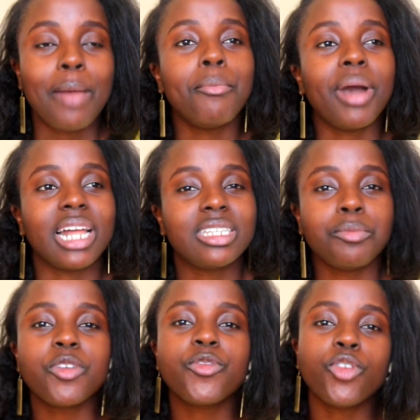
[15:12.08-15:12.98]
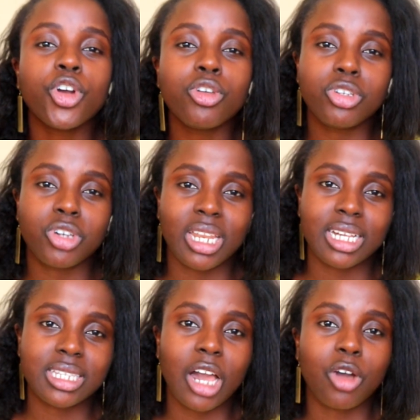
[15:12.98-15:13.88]
But before you join a
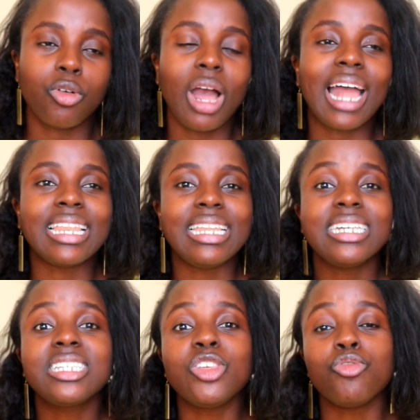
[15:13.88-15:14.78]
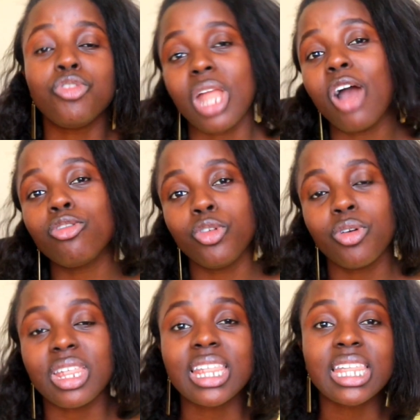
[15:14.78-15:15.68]
SACCO, at least you now know
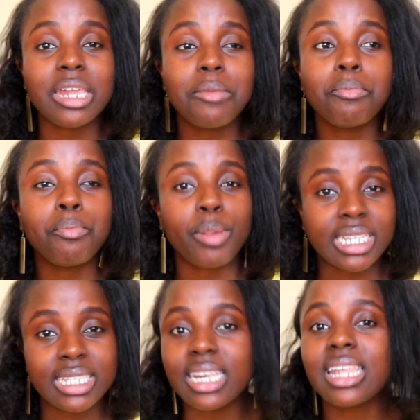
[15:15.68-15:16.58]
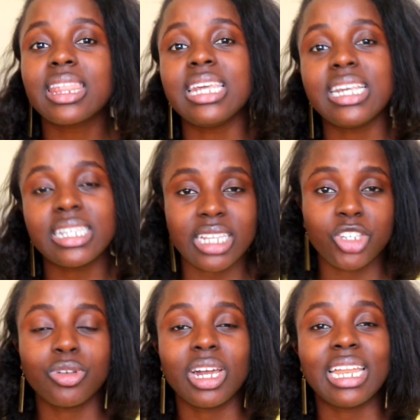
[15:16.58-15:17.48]
the 3 basic things
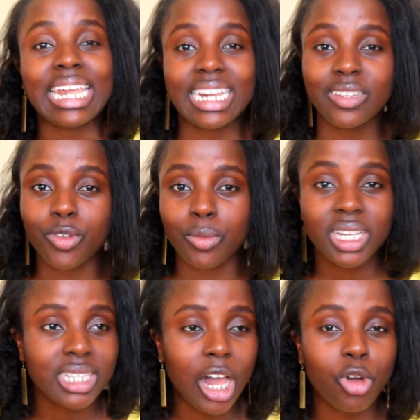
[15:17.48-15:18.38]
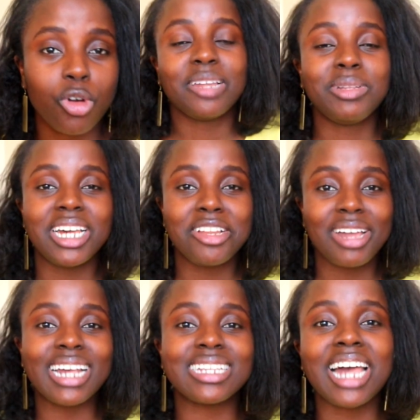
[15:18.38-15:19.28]
that you can get from a SACCO. Let me tell you
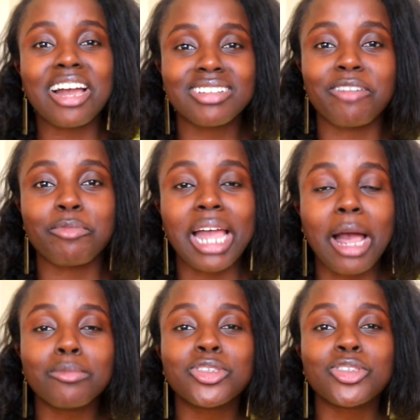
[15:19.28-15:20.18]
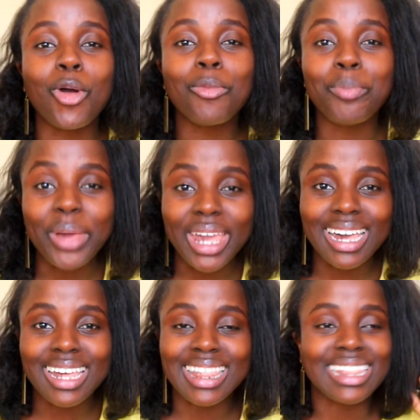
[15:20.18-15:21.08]
guys, SACCOs have become so
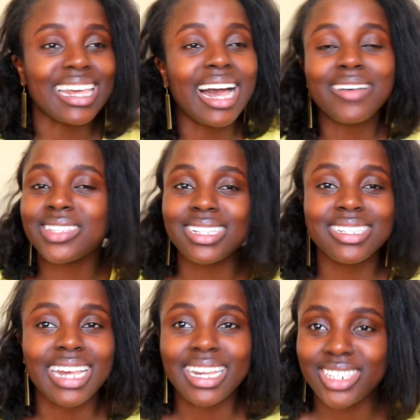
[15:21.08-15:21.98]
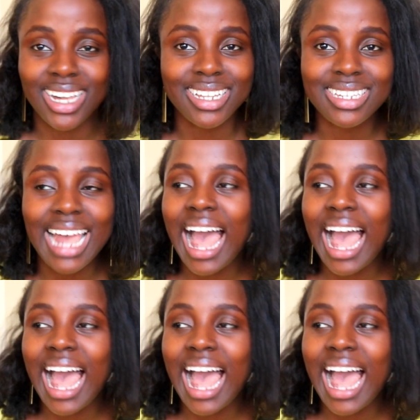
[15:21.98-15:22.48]
big that they have sales agents.